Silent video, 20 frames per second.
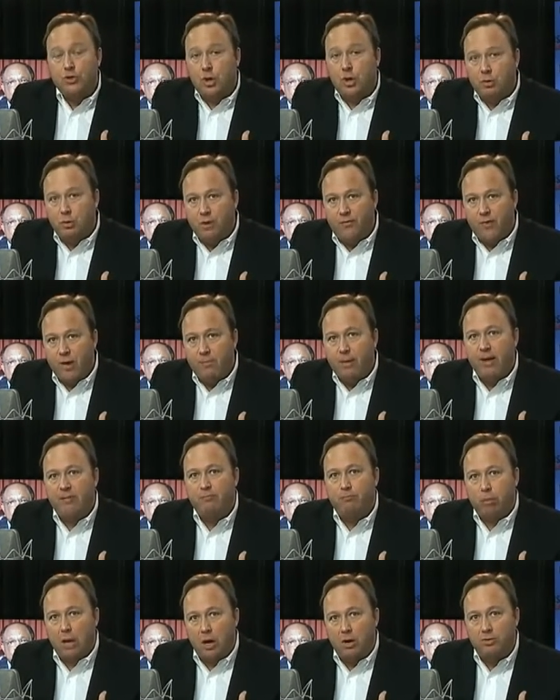2 of them
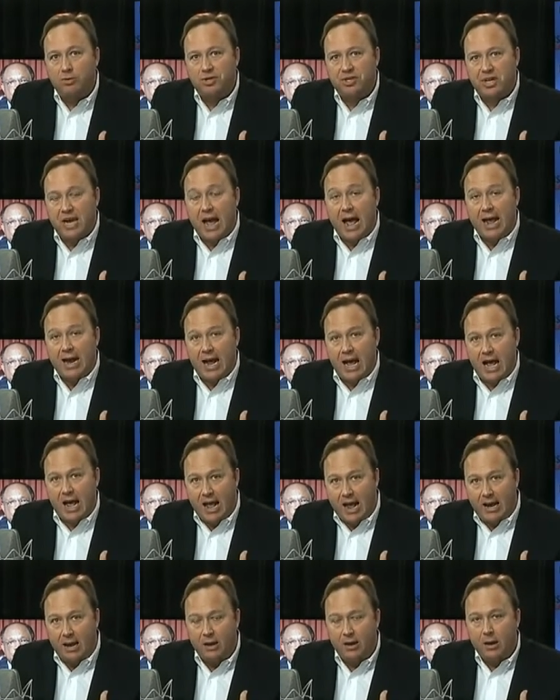have blown sky
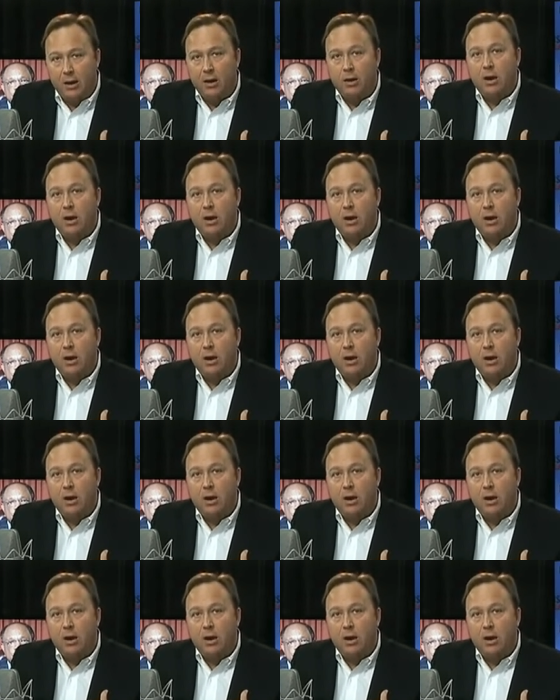high.